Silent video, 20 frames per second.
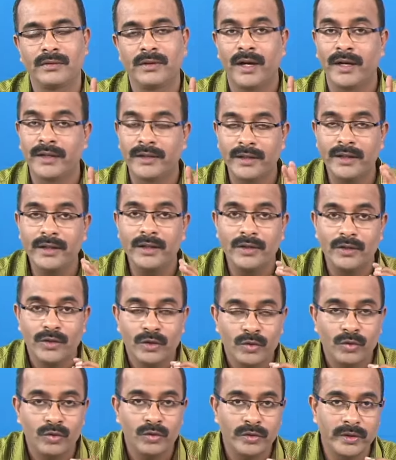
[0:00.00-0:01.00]
I think
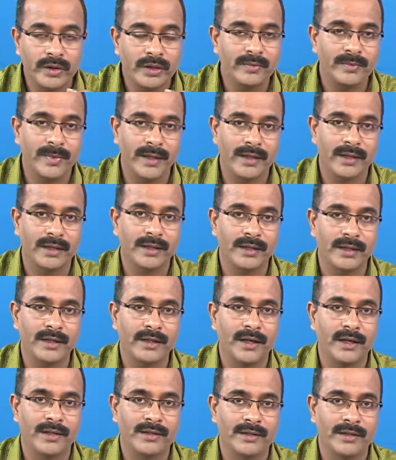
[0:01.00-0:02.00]
you know this particular
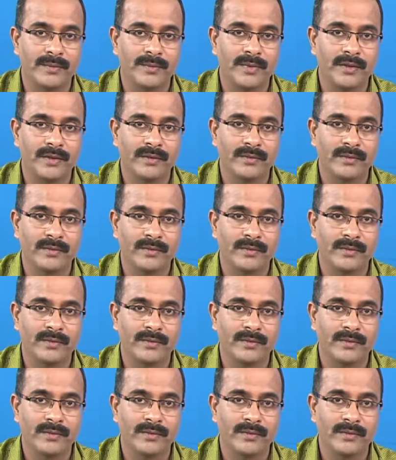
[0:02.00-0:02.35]
concept.